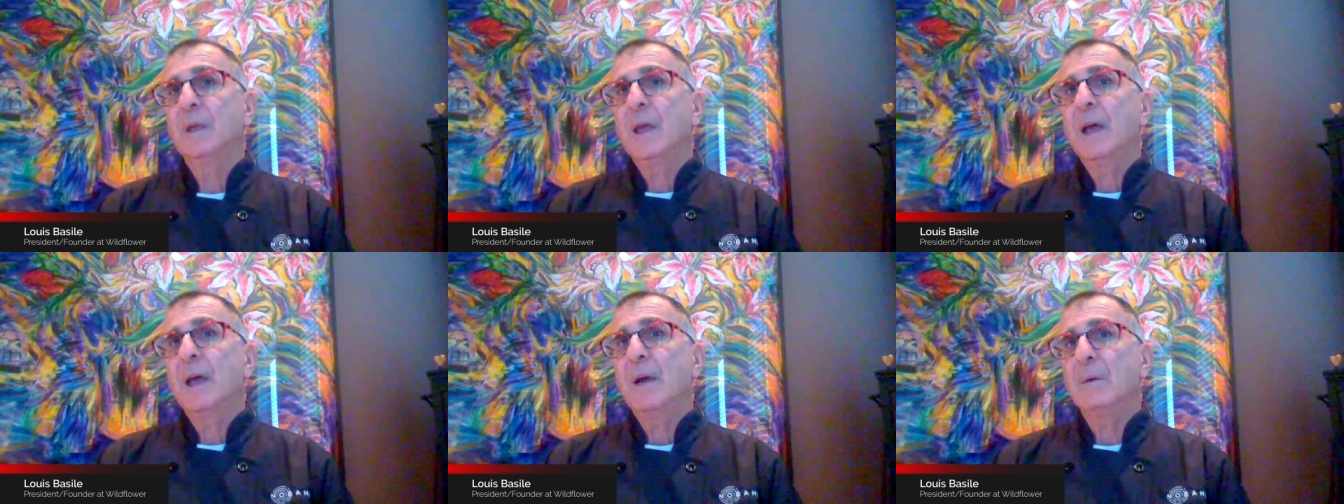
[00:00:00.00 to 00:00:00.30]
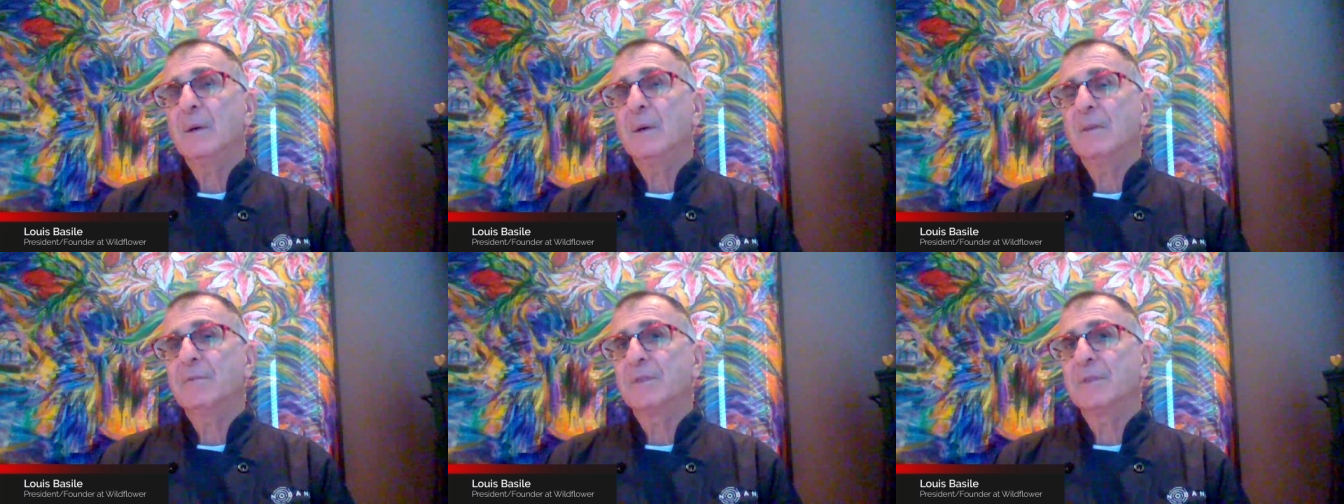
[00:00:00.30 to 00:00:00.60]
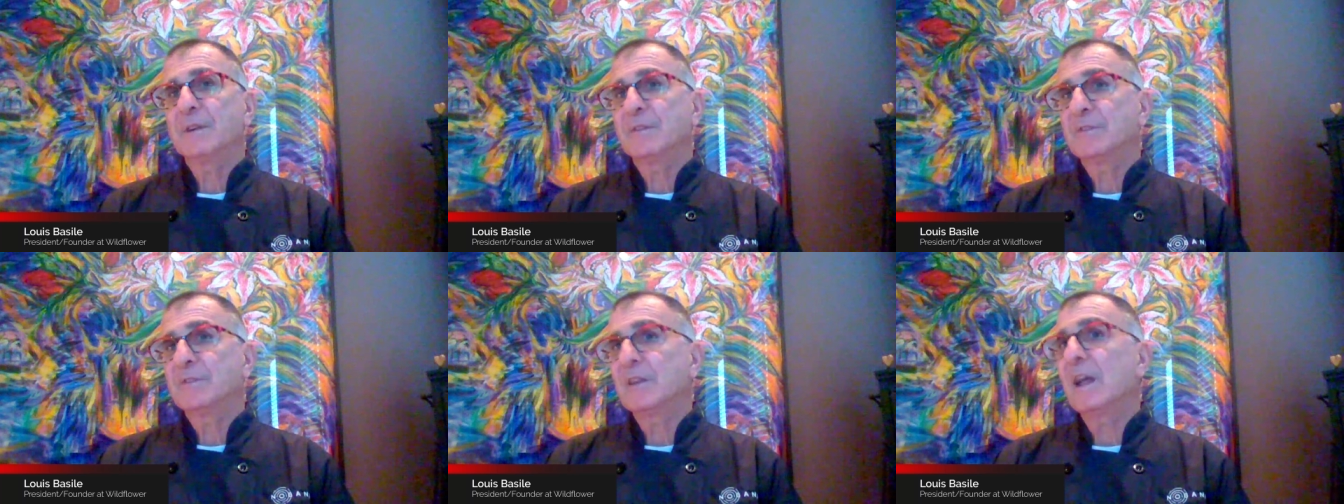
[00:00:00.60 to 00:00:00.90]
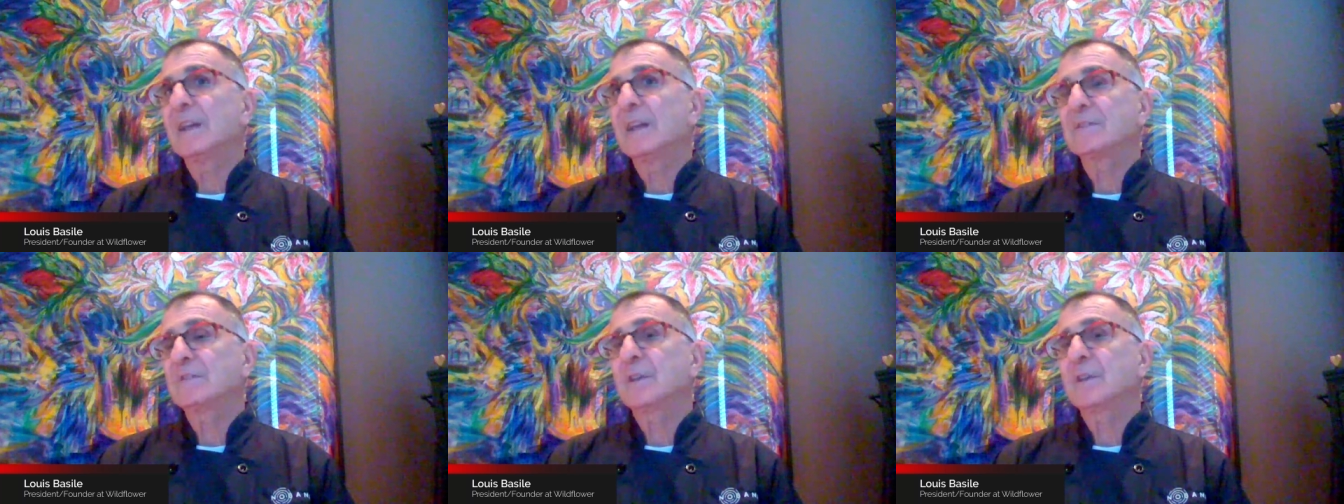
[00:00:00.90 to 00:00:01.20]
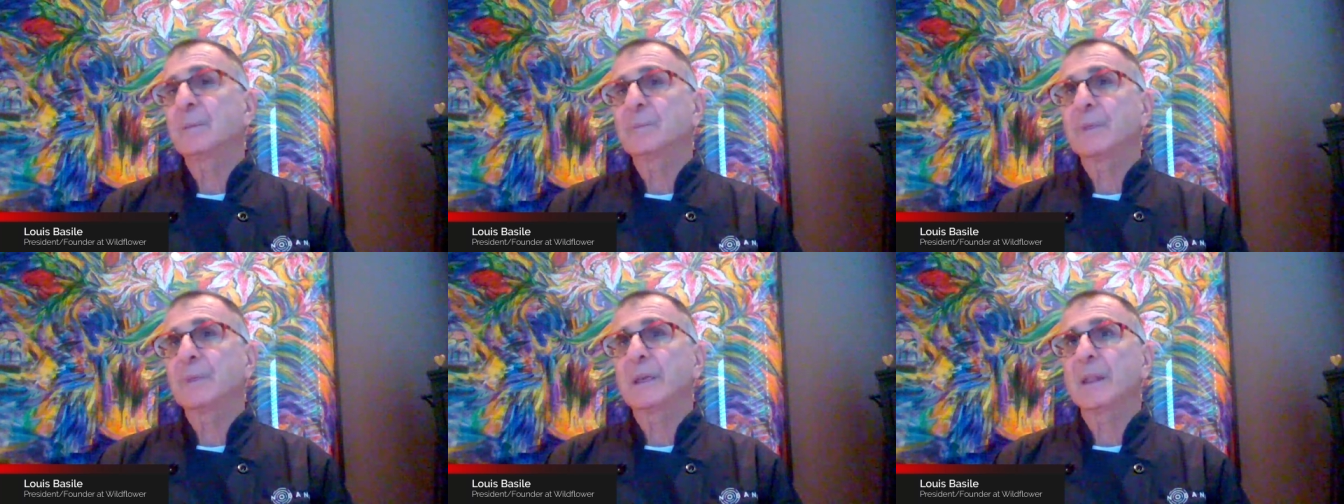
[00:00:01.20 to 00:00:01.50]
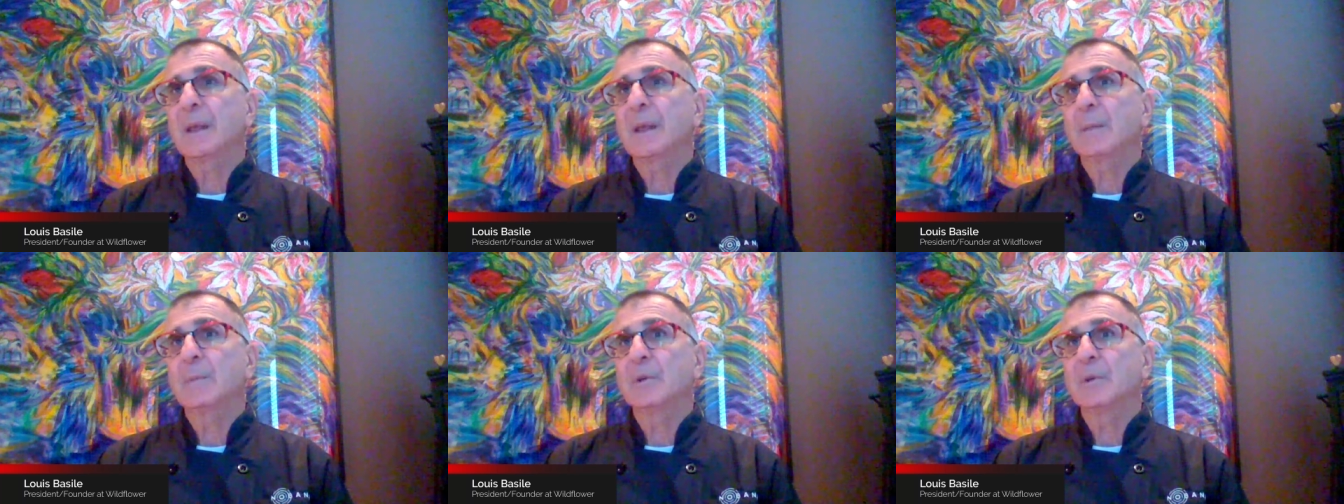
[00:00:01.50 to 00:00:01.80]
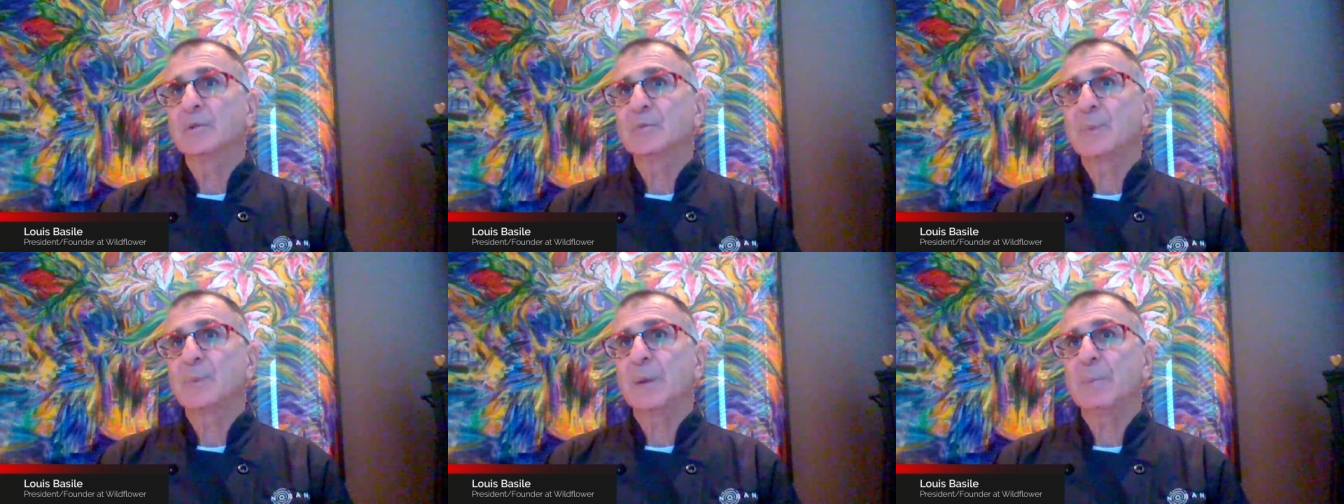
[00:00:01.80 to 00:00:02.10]
However, it's not something that
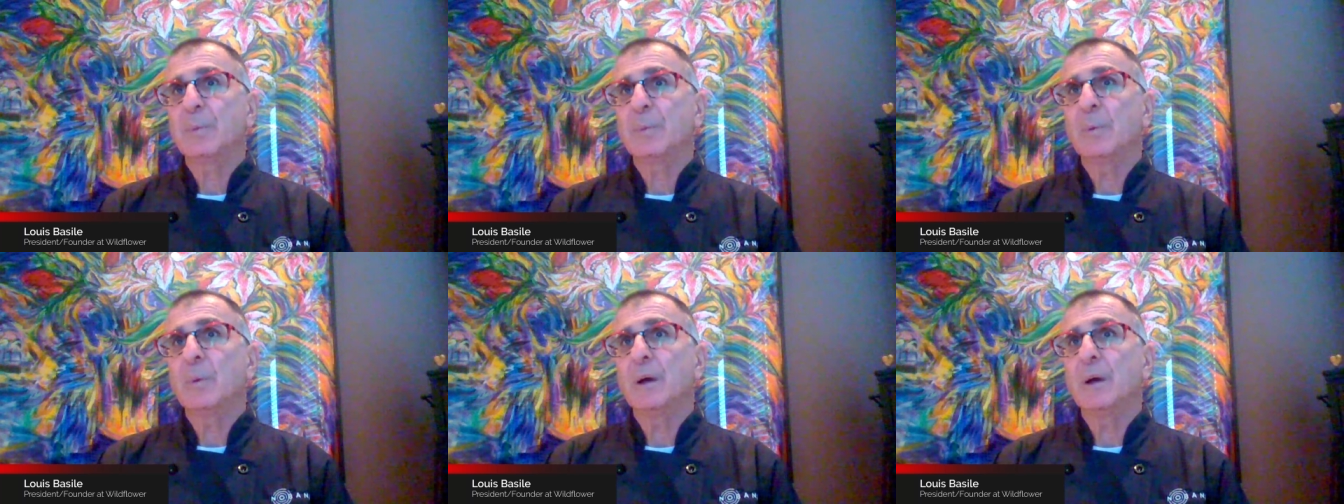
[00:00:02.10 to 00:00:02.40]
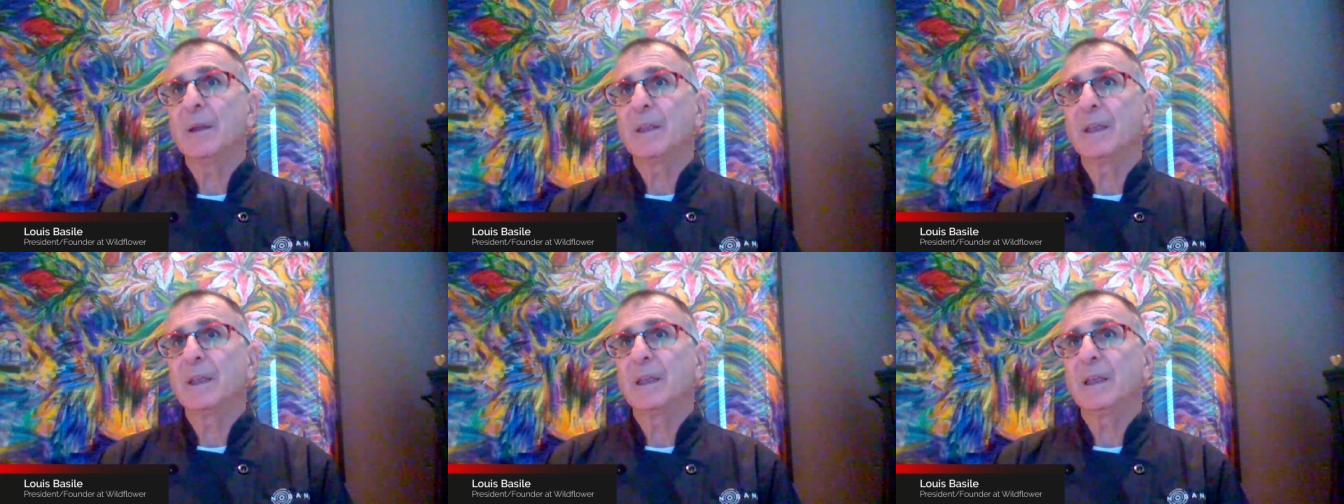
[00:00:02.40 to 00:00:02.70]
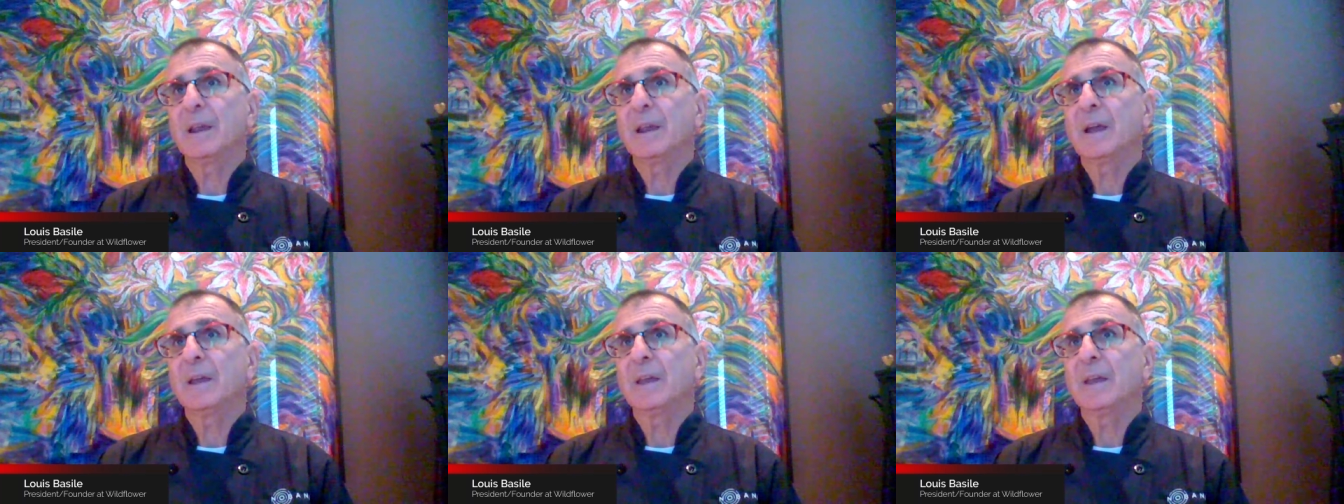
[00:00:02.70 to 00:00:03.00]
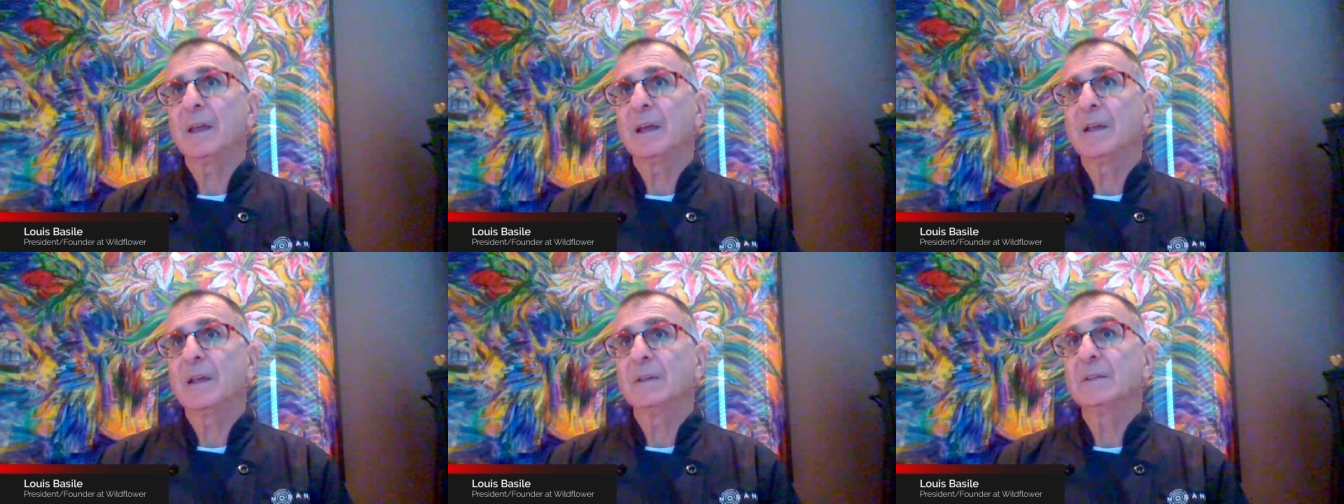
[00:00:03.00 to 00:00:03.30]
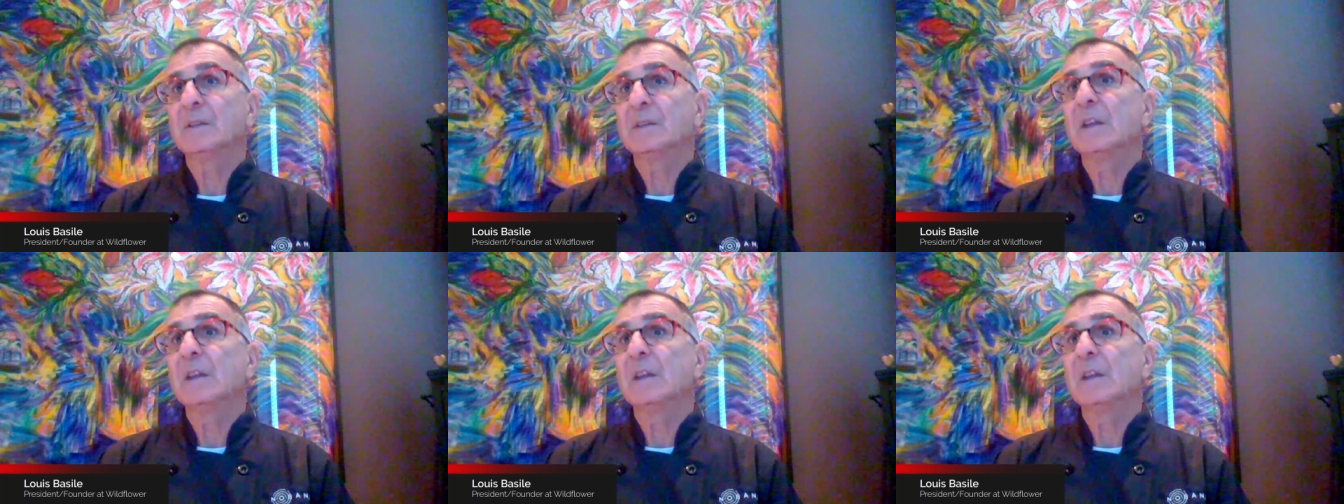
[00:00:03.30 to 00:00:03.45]
most people want to eat on a